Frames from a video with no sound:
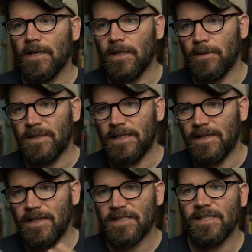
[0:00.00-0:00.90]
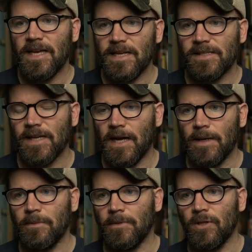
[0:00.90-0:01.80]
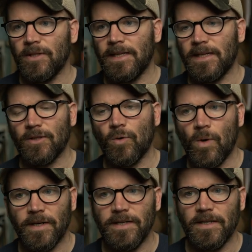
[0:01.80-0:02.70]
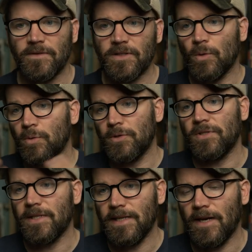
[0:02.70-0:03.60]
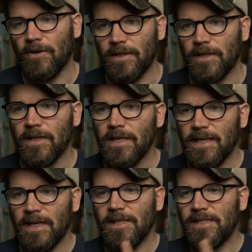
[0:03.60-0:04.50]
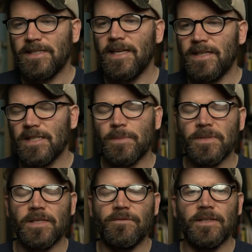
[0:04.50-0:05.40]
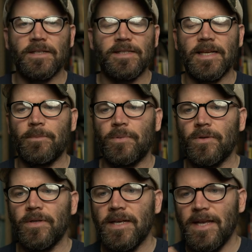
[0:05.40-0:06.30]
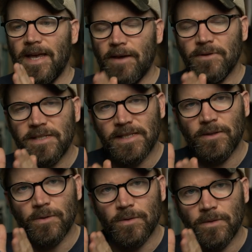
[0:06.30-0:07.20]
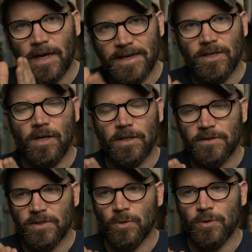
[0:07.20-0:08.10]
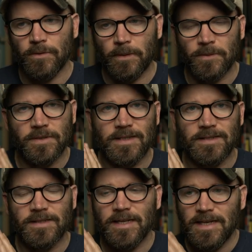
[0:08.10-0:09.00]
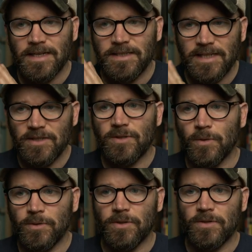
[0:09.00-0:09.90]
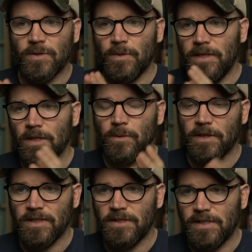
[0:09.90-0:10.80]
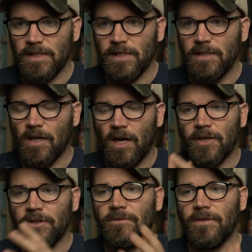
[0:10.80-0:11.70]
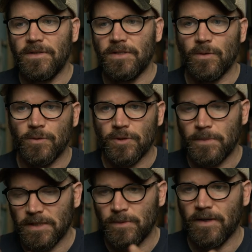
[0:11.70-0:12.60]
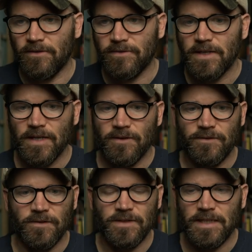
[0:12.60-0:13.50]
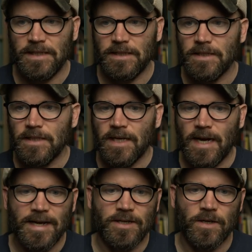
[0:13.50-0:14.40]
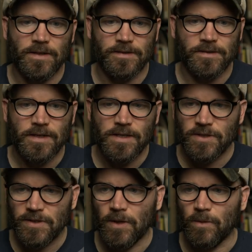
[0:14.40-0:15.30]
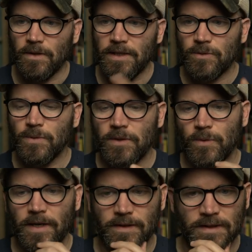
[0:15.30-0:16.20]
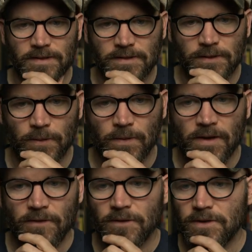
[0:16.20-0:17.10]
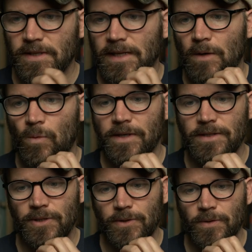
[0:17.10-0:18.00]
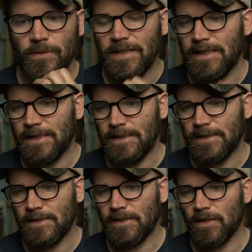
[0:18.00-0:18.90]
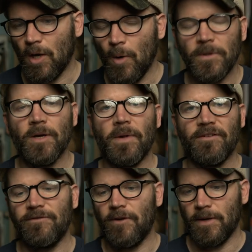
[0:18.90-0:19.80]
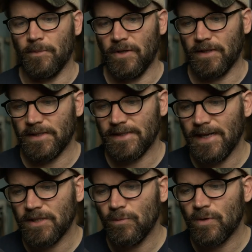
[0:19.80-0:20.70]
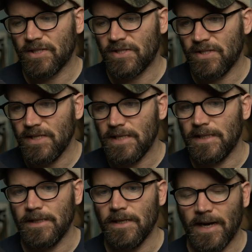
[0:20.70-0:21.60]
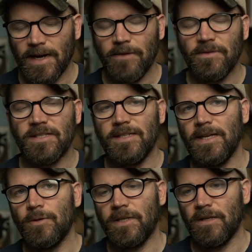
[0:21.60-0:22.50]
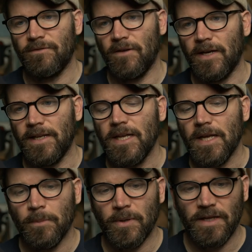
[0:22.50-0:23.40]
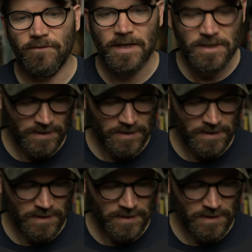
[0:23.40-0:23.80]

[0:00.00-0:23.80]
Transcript: And in this case, I'm looking at the quantity of soldiers in an area. And let's say in this specific example, every single icon of a soldier represents 10 soldiers. So here we're going to see 150 soldiers because we have 15 icons. So let's recreate this. So first thing I want to do is open up my font book, because I actually want to see, I have this NATOkit font, but if I